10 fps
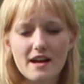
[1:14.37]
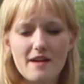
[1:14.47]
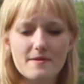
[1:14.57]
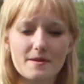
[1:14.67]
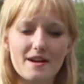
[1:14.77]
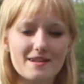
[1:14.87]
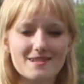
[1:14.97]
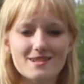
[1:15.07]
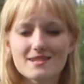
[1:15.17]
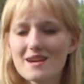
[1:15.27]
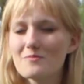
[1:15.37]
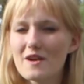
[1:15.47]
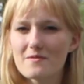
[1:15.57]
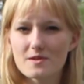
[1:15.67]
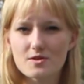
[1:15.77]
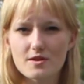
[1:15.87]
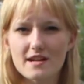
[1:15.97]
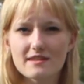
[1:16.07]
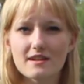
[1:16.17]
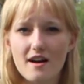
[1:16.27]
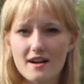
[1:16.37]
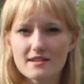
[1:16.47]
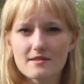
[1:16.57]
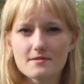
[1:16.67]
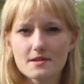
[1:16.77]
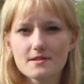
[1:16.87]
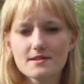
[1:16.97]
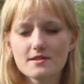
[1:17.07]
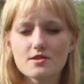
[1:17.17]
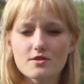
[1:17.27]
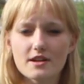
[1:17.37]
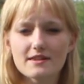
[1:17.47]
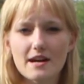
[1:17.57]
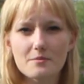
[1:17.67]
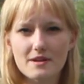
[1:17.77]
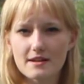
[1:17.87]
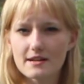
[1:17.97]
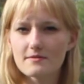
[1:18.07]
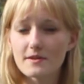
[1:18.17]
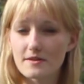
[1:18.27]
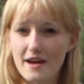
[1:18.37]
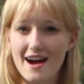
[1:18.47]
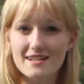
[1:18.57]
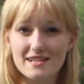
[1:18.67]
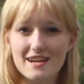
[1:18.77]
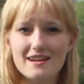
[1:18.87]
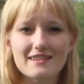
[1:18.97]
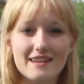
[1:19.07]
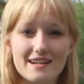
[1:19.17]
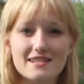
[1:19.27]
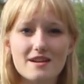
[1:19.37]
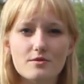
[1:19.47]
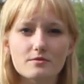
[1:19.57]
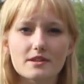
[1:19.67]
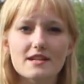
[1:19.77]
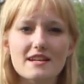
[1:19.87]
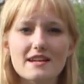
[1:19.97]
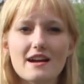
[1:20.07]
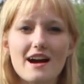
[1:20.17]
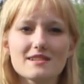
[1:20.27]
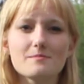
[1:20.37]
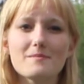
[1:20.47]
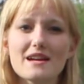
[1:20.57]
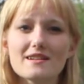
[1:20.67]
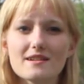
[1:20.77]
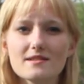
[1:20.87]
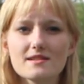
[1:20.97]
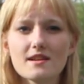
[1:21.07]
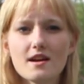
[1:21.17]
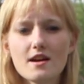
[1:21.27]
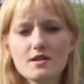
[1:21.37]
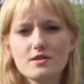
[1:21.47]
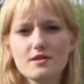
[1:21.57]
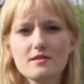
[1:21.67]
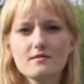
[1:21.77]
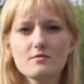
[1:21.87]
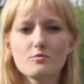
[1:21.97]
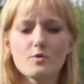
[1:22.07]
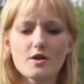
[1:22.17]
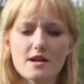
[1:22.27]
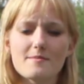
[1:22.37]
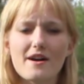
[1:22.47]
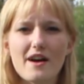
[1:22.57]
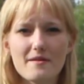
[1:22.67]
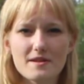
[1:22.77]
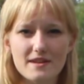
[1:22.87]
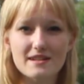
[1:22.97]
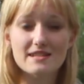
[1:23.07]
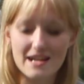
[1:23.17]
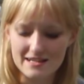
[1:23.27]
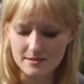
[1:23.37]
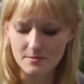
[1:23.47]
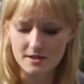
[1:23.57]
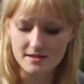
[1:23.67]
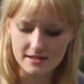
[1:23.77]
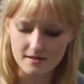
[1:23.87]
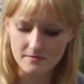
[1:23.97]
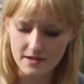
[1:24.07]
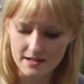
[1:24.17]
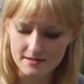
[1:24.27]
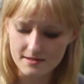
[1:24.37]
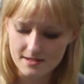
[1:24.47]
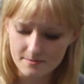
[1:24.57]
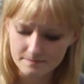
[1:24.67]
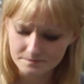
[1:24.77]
I feel like it's the same way for strength. God gives us the strength that we need for that day and that day only. He hasn't made us to worry about everything days and months in advance.